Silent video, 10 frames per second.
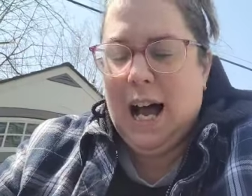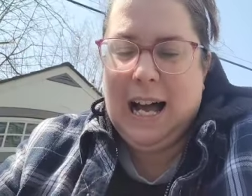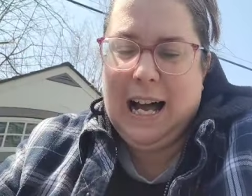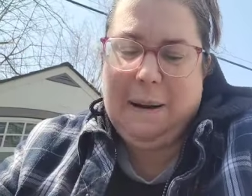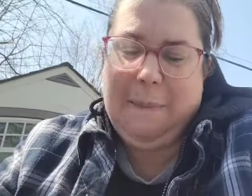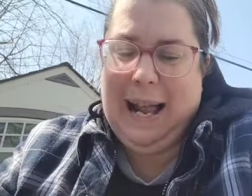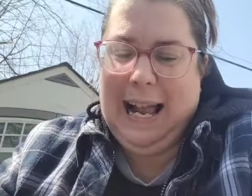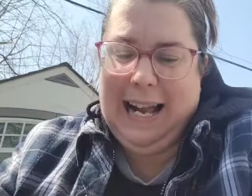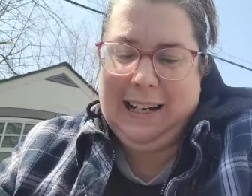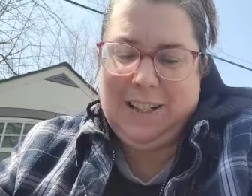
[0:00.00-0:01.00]
Um,
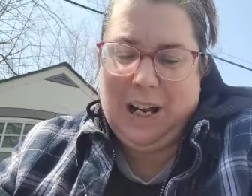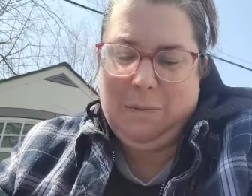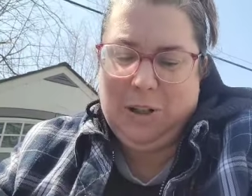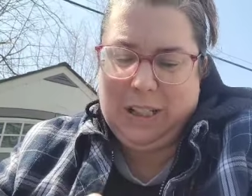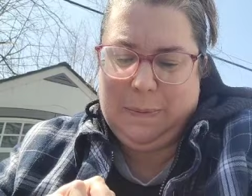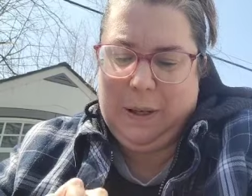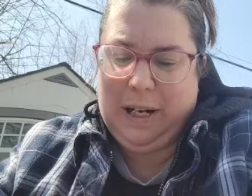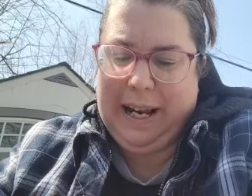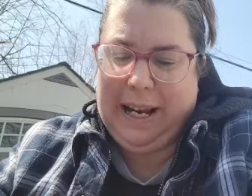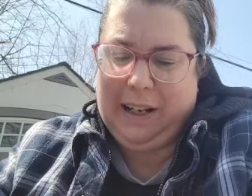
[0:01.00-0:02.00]
and so I'm just
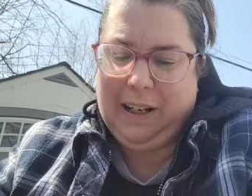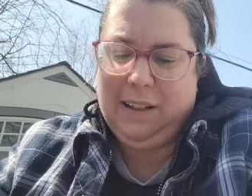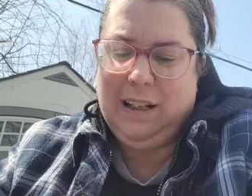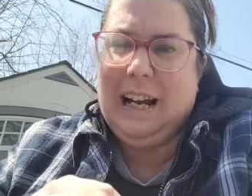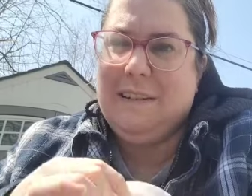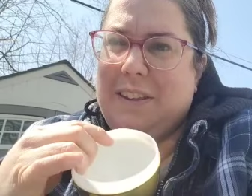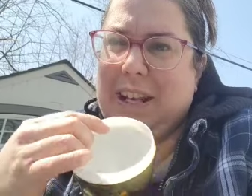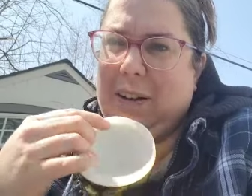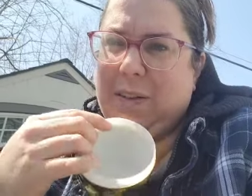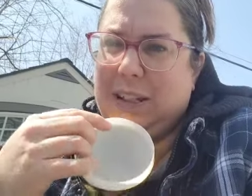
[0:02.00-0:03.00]
putting
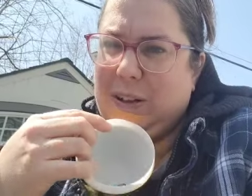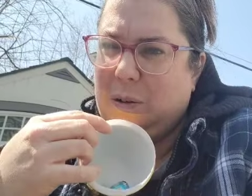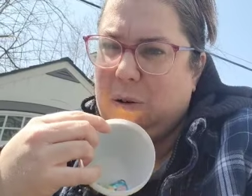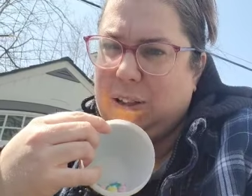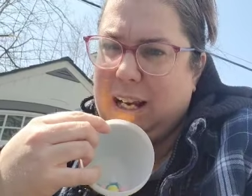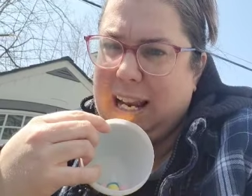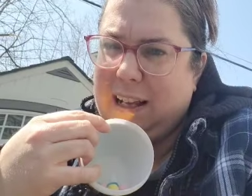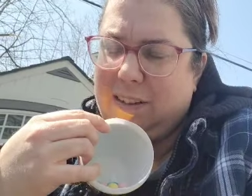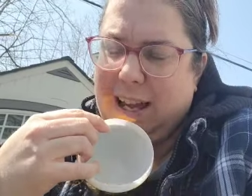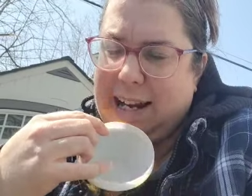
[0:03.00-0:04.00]
everything else in the gold
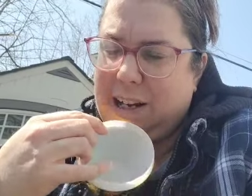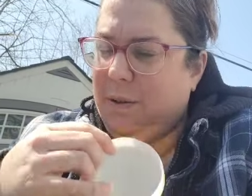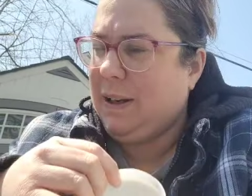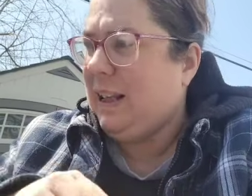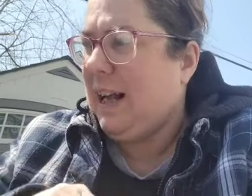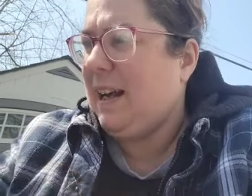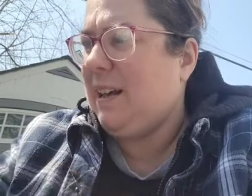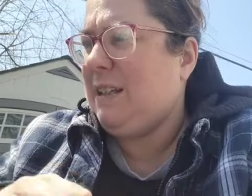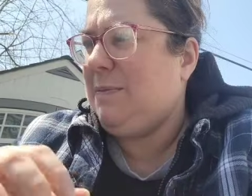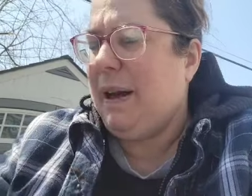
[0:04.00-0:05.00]
egg that I know he
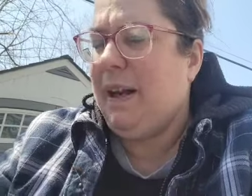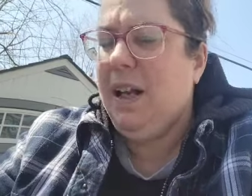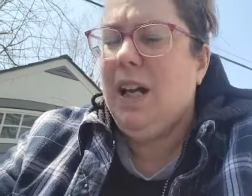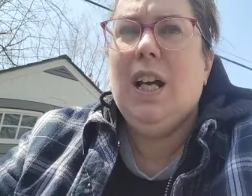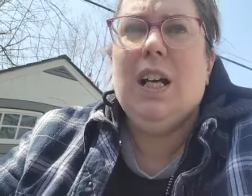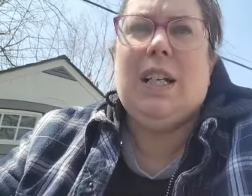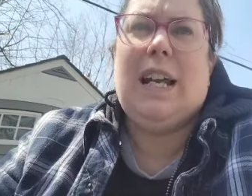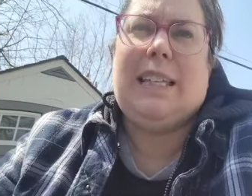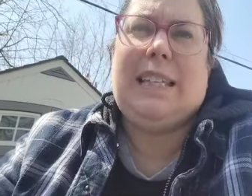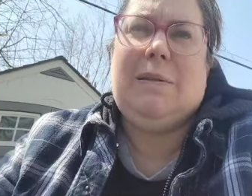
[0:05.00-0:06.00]
likes, but
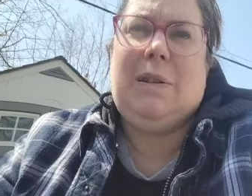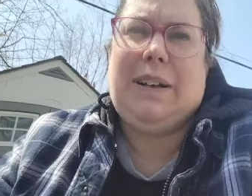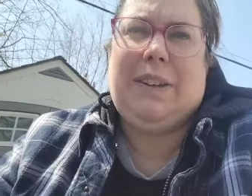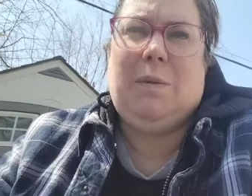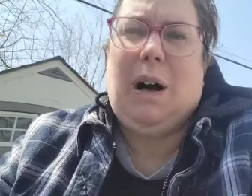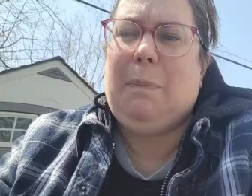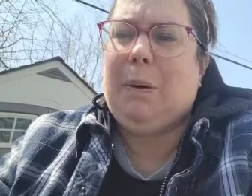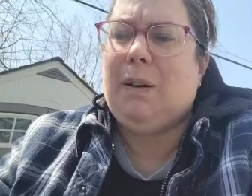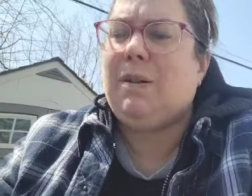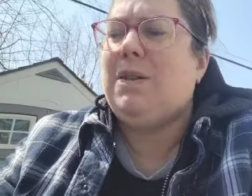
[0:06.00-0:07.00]
Casey will get the
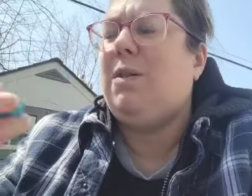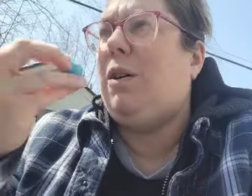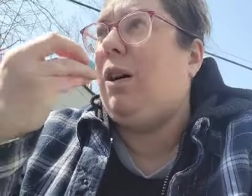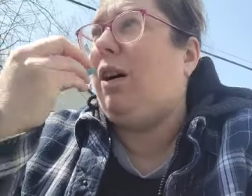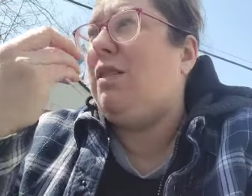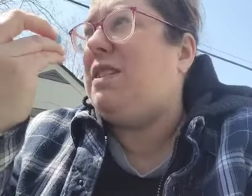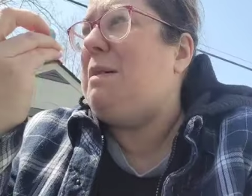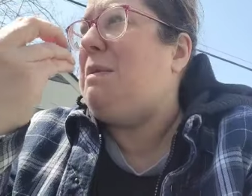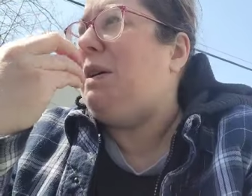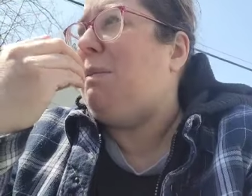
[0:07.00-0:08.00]
Whoppers, or
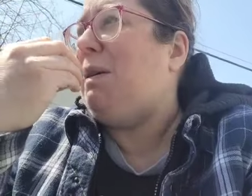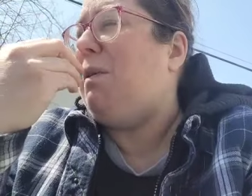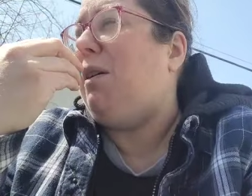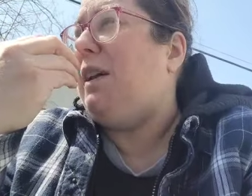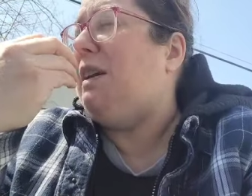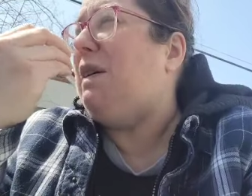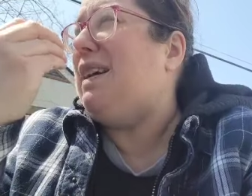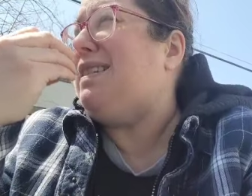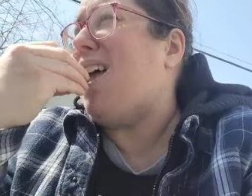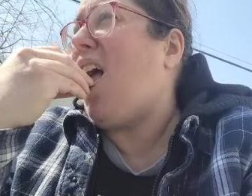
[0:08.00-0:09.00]
some of them he will
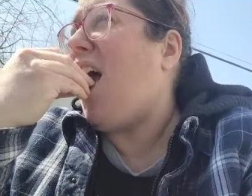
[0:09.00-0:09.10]
anyways.